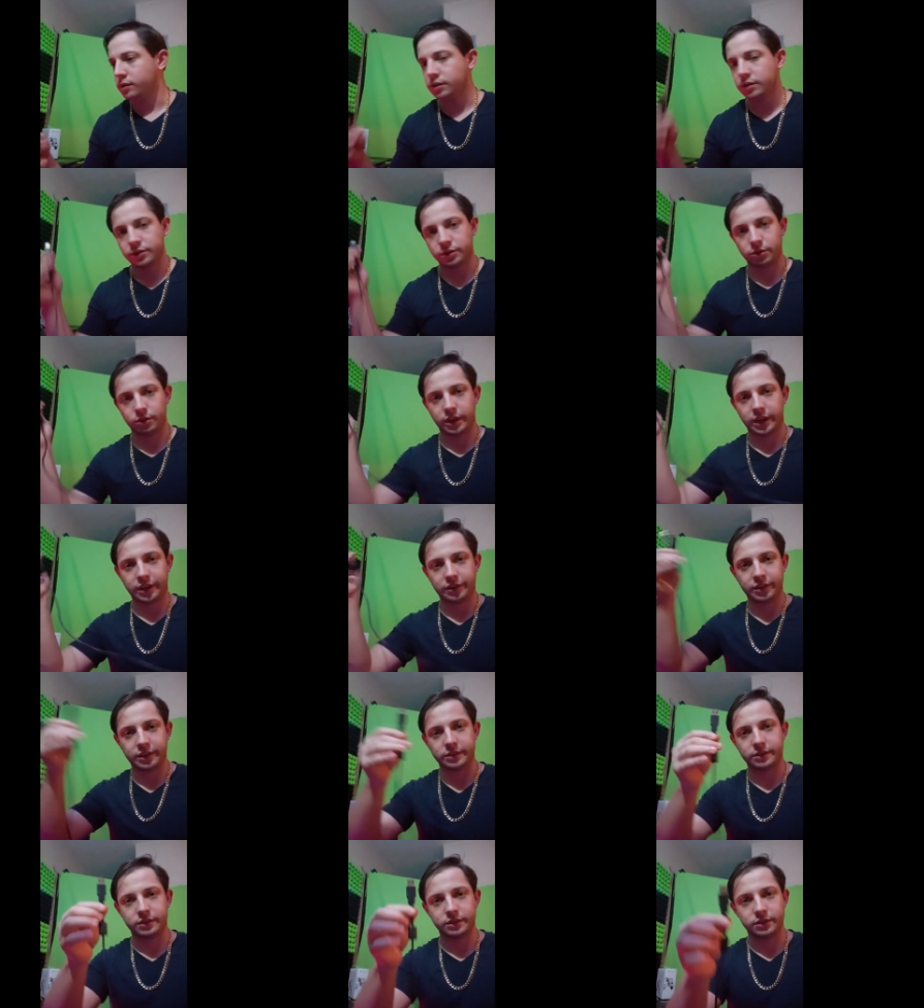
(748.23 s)
So like I
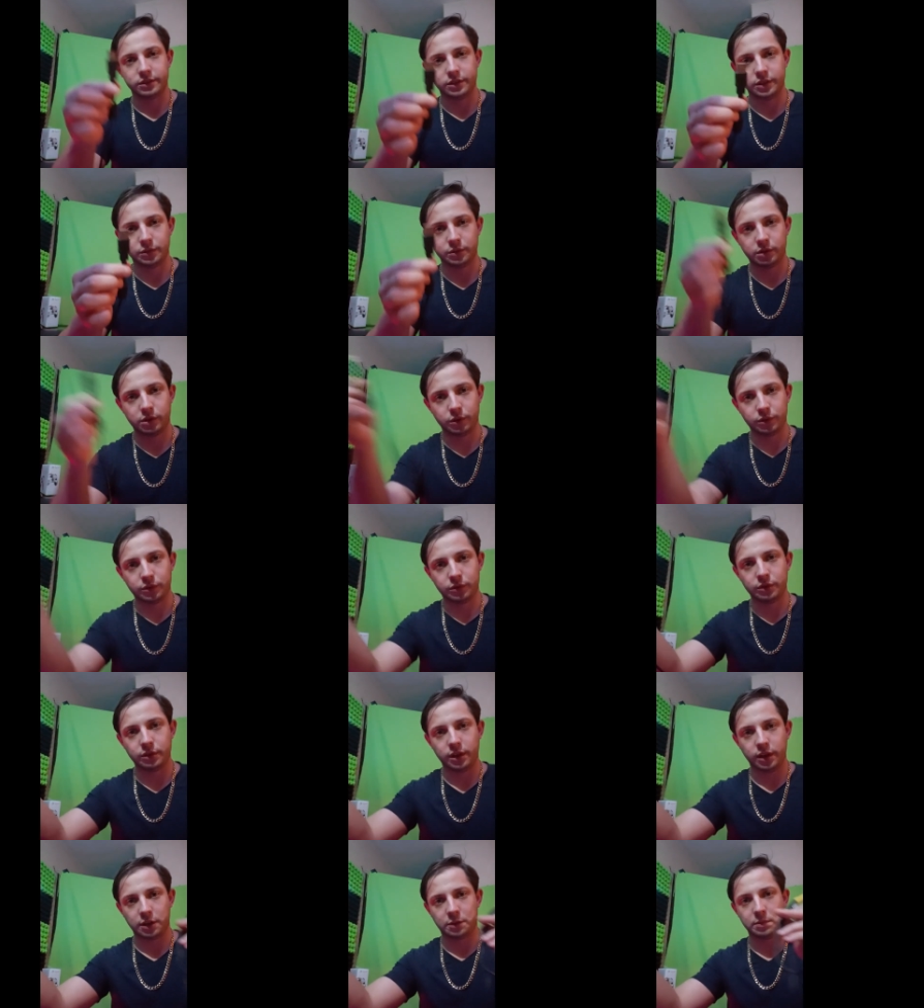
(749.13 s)
said, this one goes to
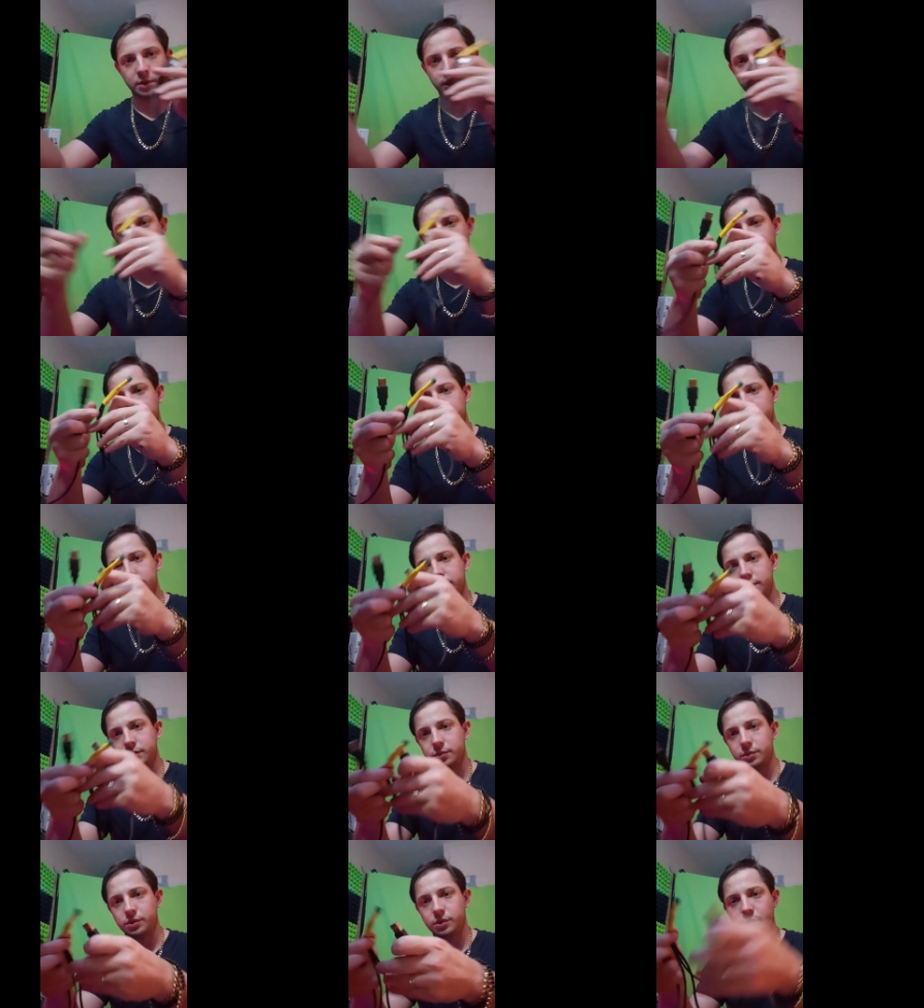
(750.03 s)
the Xbox,
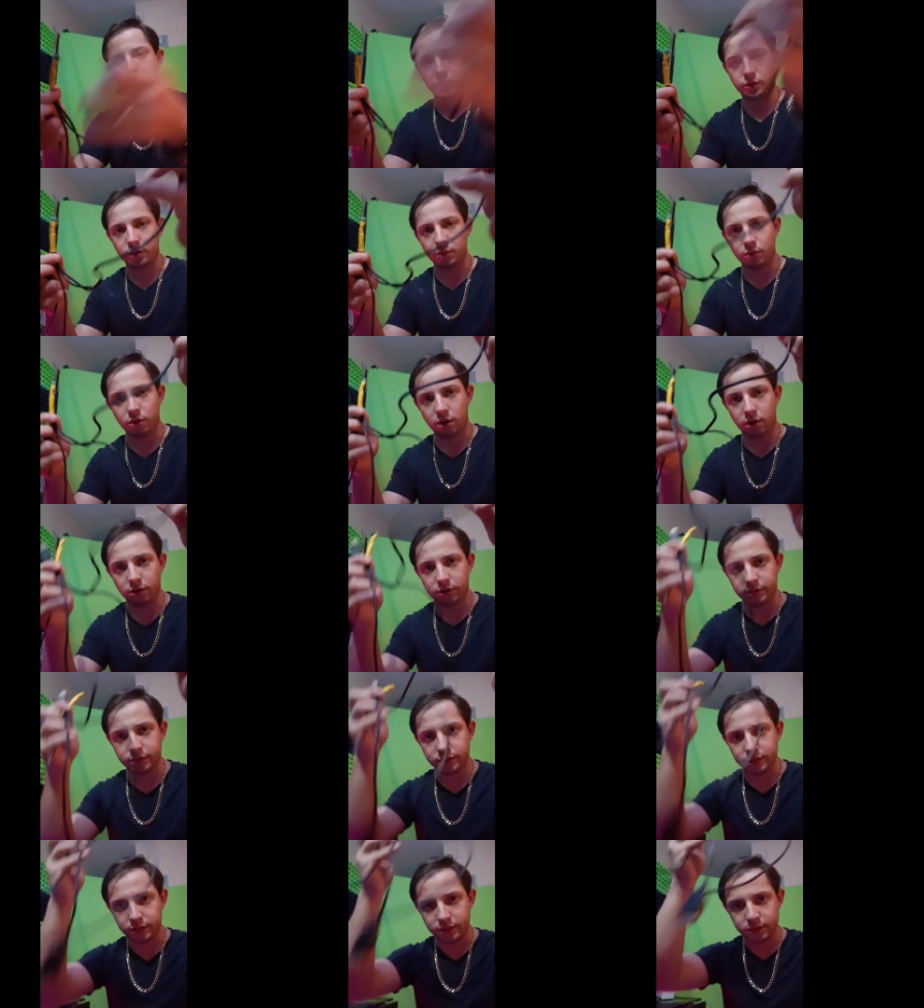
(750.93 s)
this one goes to the wall,
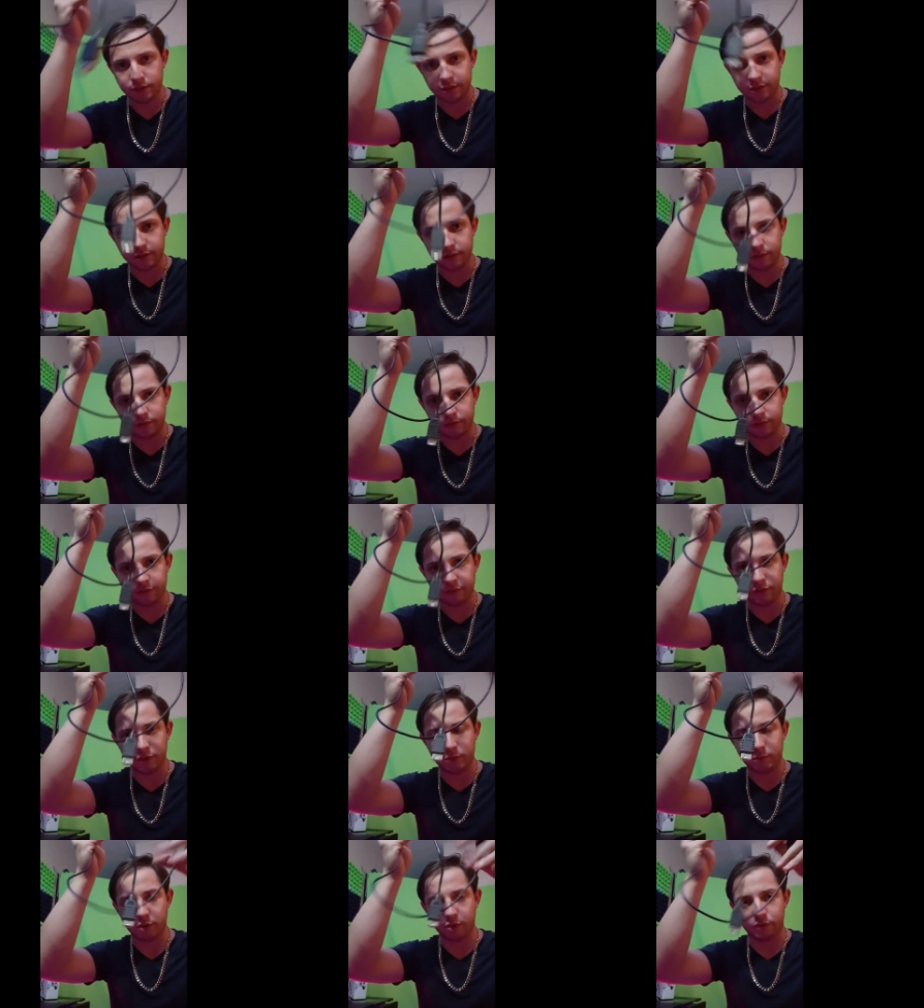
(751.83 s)

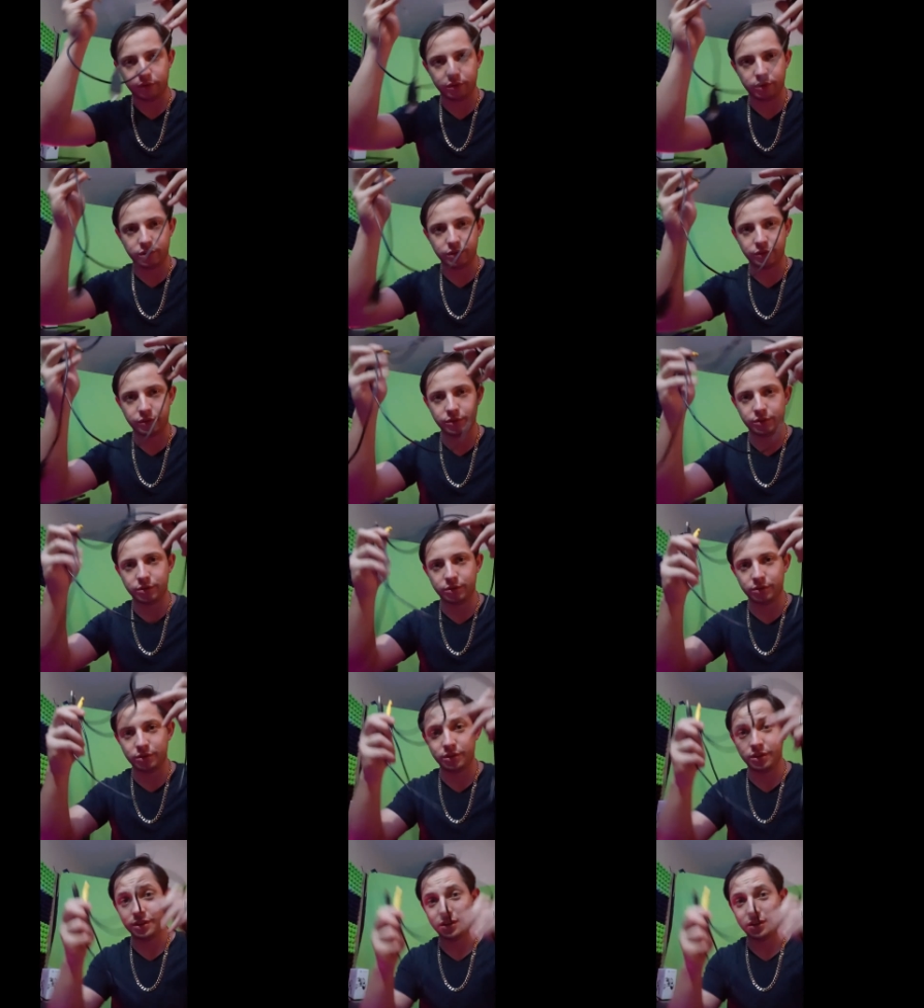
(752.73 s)
female for the control,